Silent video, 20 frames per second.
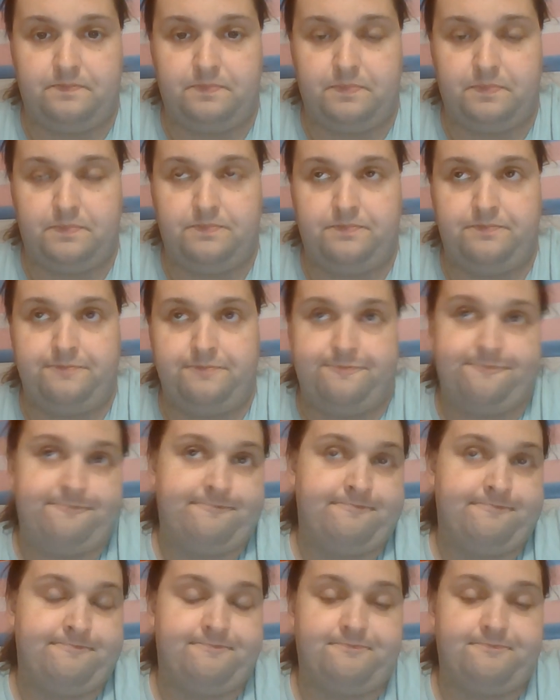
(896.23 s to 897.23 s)

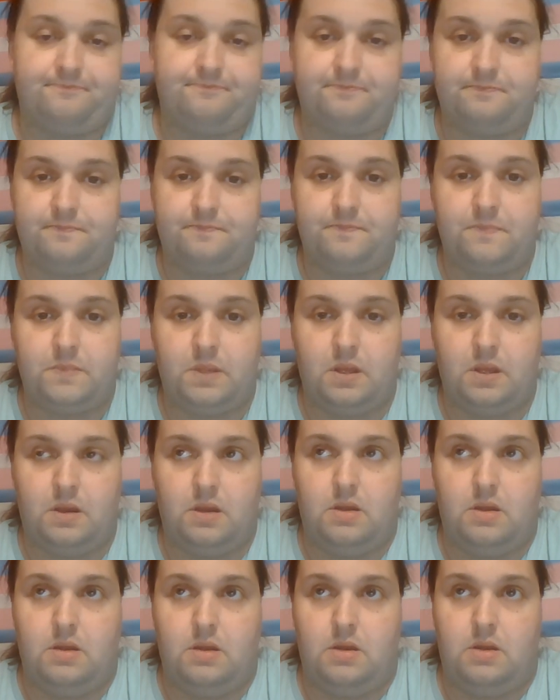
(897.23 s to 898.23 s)

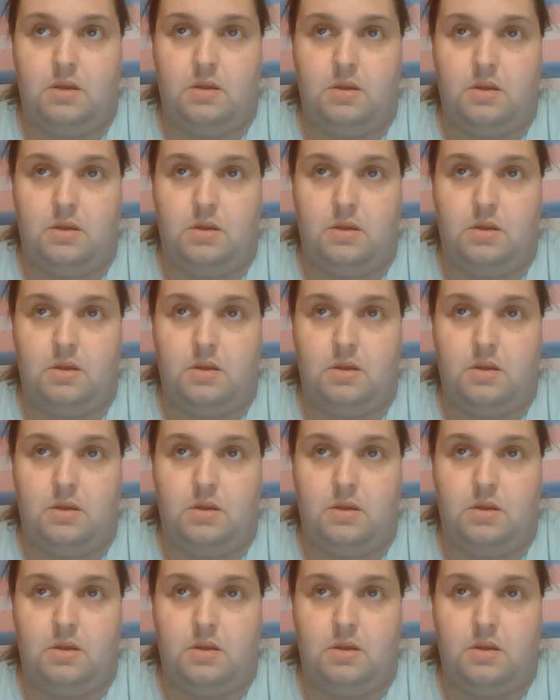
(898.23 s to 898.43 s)
(no one is talking)